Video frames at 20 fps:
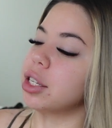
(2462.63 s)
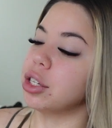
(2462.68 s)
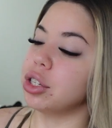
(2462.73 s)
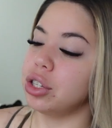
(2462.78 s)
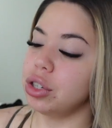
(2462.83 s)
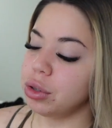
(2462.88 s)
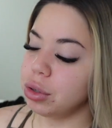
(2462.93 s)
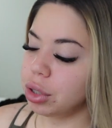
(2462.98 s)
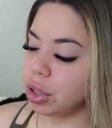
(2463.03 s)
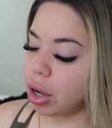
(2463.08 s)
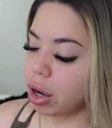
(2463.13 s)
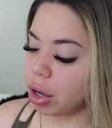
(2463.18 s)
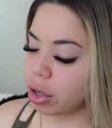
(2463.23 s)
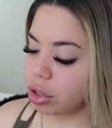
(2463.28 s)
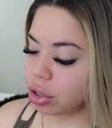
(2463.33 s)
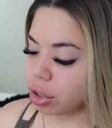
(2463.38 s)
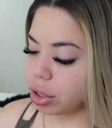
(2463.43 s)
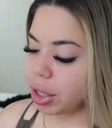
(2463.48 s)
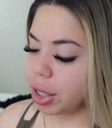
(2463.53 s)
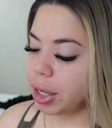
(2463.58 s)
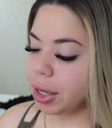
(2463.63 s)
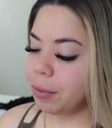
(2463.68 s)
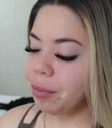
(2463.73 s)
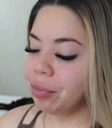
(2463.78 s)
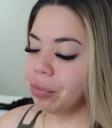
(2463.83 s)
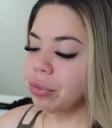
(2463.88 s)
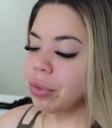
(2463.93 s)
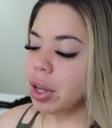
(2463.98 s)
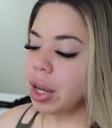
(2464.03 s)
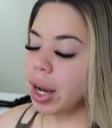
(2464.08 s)
to do
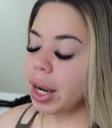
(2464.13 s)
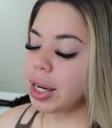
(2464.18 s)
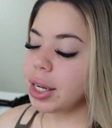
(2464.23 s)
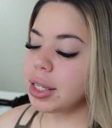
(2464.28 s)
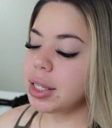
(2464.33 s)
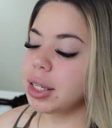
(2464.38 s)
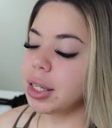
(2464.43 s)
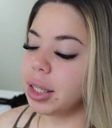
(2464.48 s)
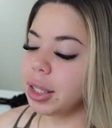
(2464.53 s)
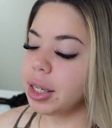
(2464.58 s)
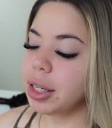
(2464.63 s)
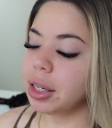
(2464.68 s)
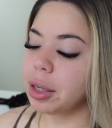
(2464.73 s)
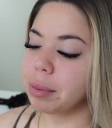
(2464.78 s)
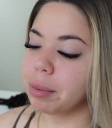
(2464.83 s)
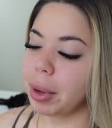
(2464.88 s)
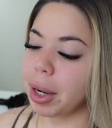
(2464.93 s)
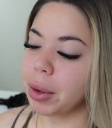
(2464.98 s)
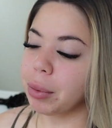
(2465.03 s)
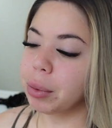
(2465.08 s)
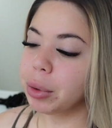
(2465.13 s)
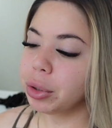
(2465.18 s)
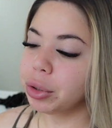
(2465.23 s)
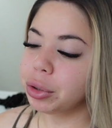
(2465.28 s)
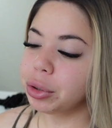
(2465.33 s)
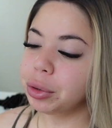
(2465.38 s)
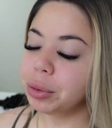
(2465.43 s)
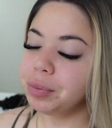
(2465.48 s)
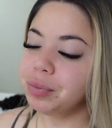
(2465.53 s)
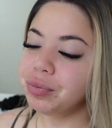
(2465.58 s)
laundry. I need to clean up my
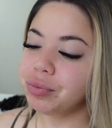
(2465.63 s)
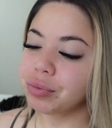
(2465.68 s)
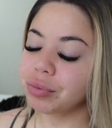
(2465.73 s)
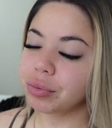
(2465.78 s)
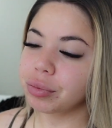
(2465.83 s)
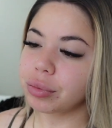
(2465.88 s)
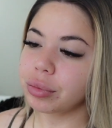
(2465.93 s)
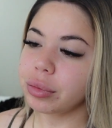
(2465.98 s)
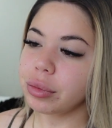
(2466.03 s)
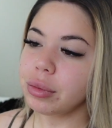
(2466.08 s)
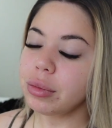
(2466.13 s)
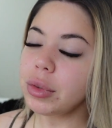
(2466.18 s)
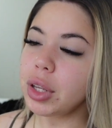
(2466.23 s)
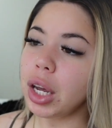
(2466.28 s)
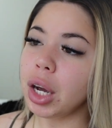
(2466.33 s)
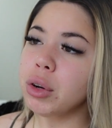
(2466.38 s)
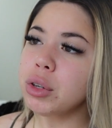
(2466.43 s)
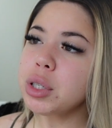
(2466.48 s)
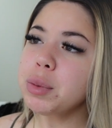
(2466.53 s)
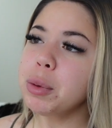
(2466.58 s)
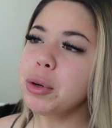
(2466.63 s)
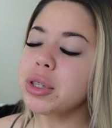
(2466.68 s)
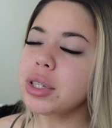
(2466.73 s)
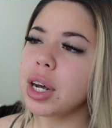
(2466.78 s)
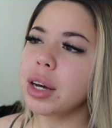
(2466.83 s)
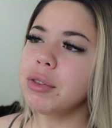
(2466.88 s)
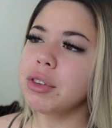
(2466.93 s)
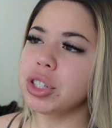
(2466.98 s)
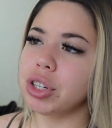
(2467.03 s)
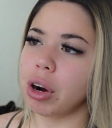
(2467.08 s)
room. I was supposed
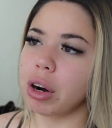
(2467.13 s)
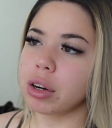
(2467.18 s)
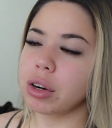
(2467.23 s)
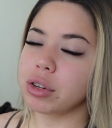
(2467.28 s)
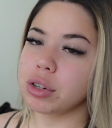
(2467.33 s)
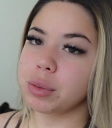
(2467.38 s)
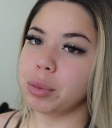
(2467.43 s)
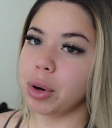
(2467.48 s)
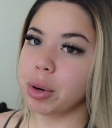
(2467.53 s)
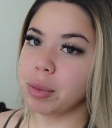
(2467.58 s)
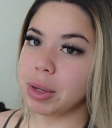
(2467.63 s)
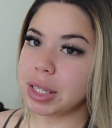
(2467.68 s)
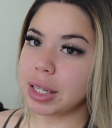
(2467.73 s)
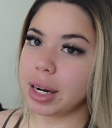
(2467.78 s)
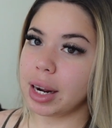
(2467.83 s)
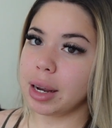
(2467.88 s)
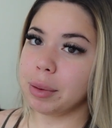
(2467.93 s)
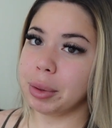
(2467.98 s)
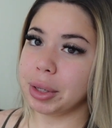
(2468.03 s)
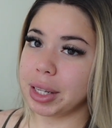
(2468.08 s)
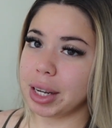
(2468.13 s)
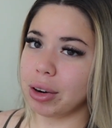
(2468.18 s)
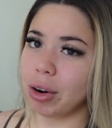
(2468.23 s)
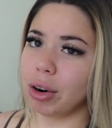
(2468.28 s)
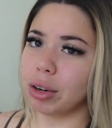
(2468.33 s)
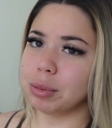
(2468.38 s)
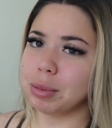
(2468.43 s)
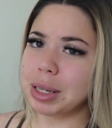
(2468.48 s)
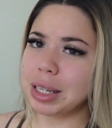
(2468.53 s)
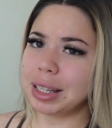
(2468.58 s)
to have a doctor's appointment today, but they
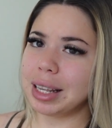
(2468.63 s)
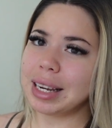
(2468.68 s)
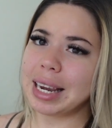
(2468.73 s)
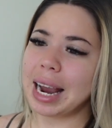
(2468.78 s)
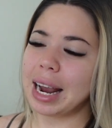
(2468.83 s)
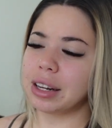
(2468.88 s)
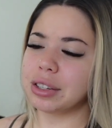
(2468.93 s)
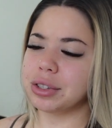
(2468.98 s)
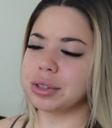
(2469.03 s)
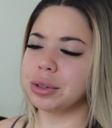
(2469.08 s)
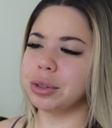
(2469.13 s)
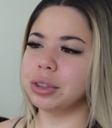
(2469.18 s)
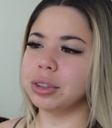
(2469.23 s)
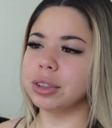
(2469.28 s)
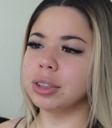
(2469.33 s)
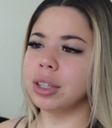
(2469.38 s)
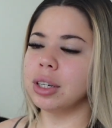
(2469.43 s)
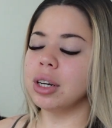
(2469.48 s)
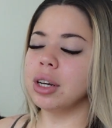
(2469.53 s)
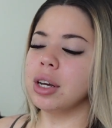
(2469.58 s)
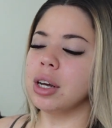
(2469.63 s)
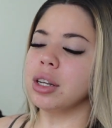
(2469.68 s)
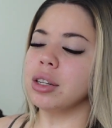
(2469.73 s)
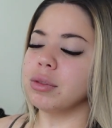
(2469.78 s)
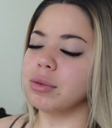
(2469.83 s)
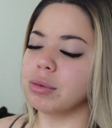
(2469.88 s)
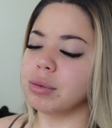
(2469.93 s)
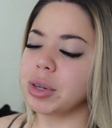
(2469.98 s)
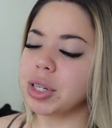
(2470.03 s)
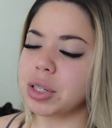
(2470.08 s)
called me and they canceled.
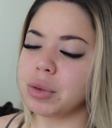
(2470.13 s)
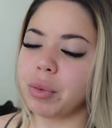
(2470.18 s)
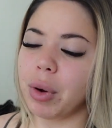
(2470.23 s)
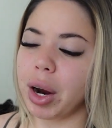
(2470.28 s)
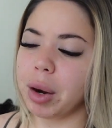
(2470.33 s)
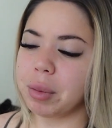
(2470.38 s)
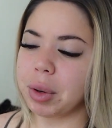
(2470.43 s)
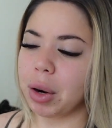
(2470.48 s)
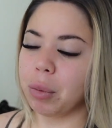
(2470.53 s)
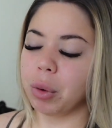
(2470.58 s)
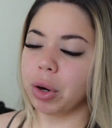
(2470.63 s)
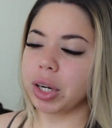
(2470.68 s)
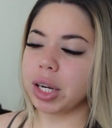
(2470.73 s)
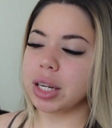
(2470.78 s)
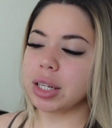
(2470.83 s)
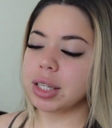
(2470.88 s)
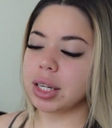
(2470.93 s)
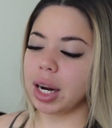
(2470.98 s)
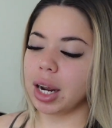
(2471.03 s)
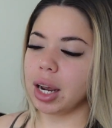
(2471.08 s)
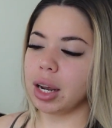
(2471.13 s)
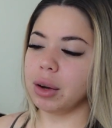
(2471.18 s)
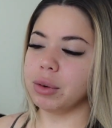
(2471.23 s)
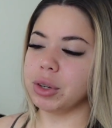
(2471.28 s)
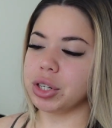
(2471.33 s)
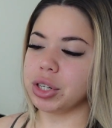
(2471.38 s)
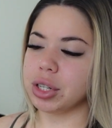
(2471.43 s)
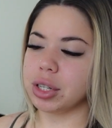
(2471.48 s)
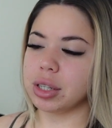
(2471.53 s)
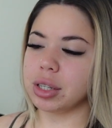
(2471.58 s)
Reason why I'm not working today,
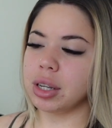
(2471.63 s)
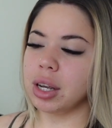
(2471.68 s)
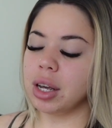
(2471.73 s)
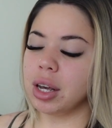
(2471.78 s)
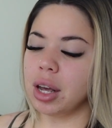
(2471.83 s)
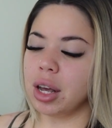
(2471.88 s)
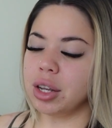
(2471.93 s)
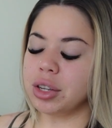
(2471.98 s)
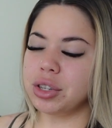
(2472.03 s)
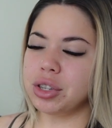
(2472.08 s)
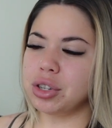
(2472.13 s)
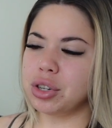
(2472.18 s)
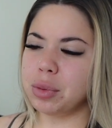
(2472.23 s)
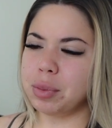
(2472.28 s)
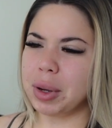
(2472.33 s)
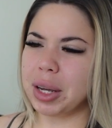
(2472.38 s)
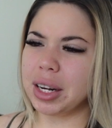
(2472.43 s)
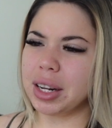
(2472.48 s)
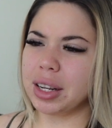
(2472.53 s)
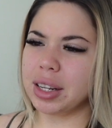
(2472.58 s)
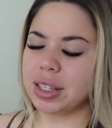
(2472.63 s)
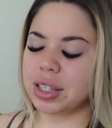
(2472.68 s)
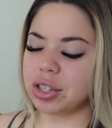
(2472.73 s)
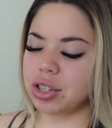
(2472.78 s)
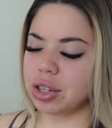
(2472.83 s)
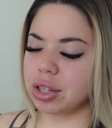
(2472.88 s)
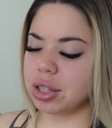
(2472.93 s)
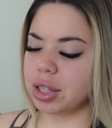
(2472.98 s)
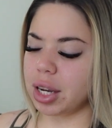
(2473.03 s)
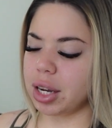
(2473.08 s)
which is stupid. It's
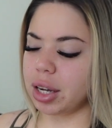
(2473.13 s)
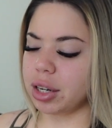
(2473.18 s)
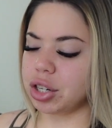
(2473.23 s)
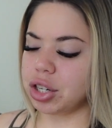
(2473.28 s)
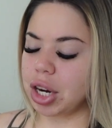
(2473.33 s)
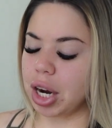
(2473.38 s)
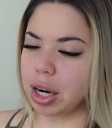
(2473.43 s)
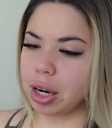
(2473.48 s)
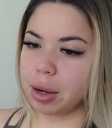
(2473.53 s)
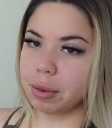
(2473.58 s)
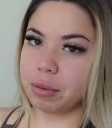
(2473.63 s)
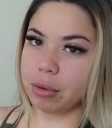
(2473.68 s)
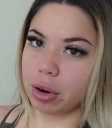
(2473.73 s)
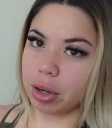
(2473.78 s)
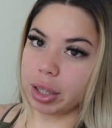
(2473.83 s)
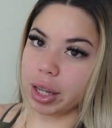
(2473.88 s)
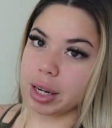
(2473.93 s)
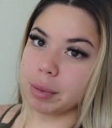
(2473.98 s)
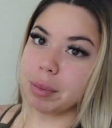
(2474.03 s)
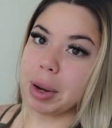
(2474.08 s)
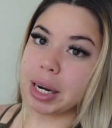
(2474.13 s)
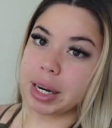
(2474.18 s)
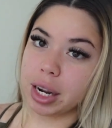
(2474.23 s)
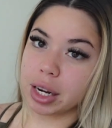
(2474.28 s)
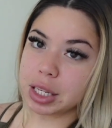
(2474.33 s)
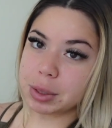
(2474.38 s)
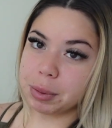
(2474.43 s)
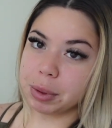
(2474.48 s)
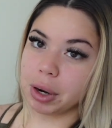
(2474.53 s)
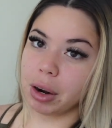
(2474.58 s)
just like a checkup for like my
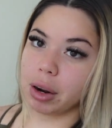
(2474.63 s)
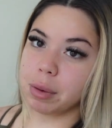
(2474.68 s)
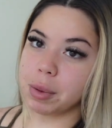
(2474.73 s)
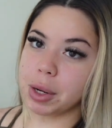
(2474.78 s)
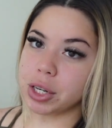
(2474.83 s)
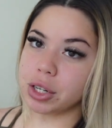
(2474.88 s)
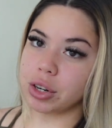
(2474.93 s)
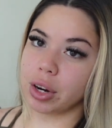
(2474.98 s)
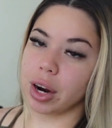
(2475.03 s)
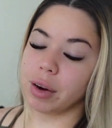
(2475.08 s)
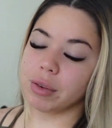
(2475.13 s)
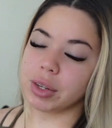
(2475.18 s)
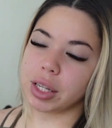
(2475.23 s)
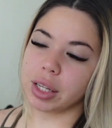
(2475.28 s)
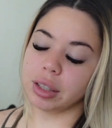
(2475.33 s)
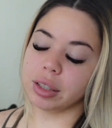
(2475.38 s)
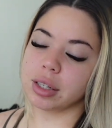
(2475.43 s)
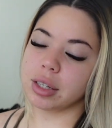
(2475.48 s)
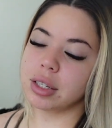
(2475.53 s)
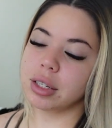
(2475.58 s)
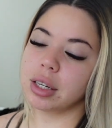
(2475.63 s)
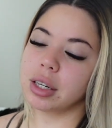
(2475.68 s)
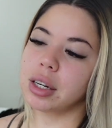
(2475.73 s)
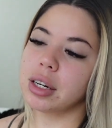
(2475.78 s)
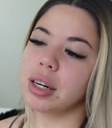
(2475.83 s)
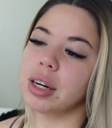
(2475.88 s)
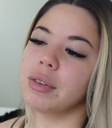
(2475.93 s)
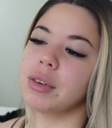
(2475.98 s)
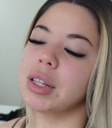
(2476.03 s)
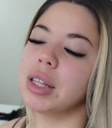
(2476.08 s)
next salon, make sure everything looks good
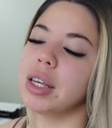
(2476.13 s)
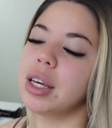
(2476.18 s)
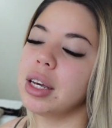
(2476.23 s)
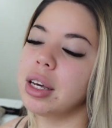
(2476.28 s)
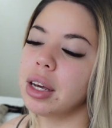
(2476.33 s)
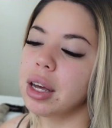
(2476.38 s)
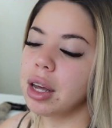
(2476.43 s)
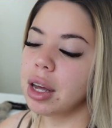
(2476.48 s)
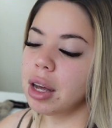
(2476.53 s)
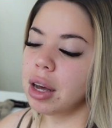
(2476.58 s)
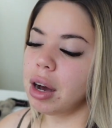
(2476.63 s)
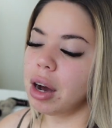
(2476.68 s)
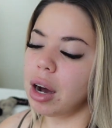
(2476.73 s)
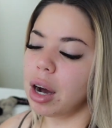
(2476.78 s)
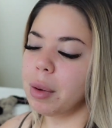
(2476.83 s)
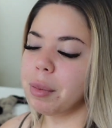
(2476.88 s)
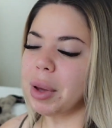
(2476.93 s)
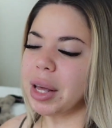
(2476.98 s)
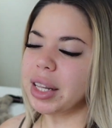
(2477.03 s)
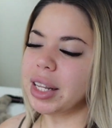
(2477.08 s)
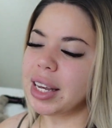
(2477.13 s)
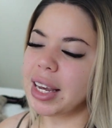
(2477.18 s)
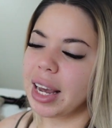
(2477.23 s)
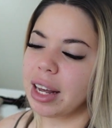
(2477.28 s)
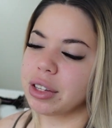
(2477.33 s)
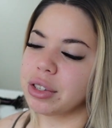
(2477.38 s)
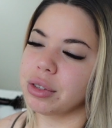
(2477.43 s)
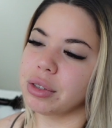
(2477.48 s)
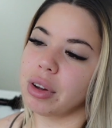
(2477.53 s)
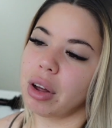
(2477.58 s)
and everything. And they
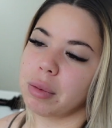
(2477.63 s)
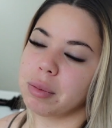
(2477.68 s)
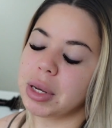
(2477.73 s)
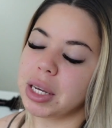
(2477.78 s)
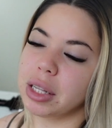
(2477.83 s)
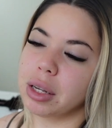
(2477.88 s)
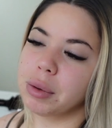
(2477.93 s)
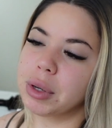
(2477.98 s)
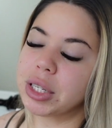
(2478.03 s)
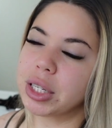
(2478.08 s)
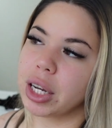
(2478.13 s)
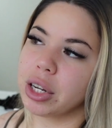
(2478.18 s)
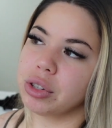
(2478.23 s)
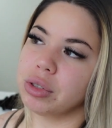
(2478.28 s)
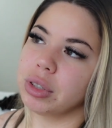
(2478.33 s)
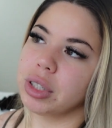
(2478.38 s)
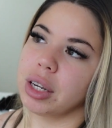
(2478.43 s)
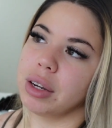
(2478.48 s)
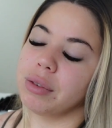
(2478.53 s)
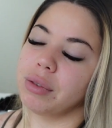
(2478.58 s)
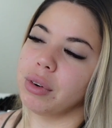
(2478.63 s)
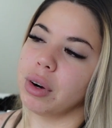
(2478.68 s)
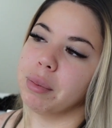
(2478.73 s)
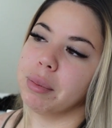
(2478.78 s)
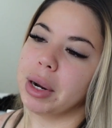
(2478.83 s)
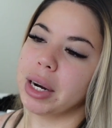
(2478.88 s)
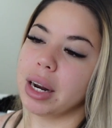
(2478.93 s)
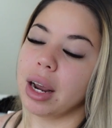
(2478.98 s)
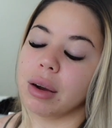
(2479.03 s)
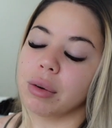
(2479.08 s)
canceled on me and they rescheduled it for
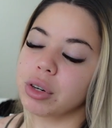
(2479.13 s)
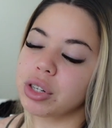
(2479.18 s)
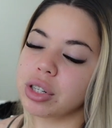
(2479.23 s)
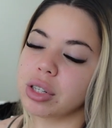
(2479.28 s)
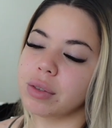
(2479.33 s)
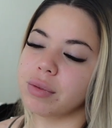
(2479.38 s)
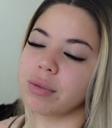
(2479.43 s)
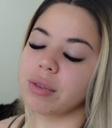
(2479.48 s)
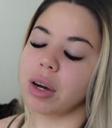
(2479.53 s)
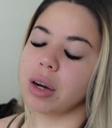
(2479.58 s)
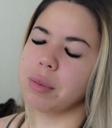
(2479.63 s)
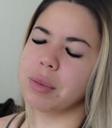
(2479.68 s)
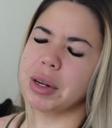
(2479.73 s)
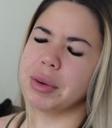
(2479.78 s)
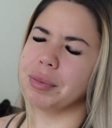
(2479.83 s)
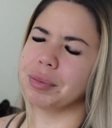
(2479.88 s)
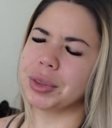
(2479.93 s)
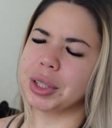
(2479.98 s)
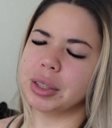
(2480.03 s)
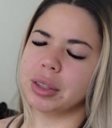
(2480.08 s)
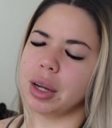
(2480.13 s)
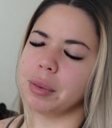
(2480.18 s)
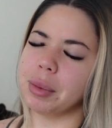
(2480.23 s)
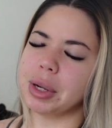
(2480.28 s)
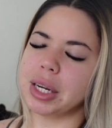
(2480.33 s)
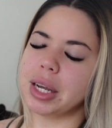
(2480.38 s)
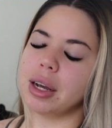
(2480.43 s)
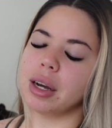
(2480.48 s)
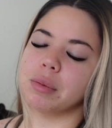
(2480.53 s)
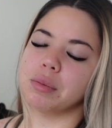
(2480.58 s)
Monday, which is,
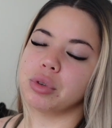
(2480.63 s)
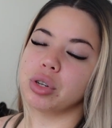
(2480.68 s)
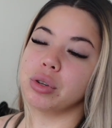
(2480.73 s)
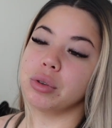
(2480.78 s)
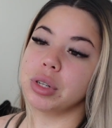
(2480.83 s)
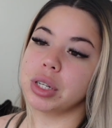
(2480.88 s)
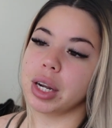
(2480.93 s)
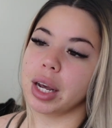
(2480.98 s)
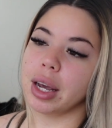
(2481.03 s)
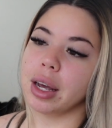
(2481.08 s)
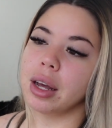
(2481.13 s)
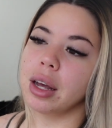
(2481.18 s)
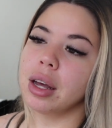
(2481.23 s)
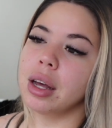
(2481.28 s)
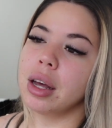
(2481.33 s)
Tuesday,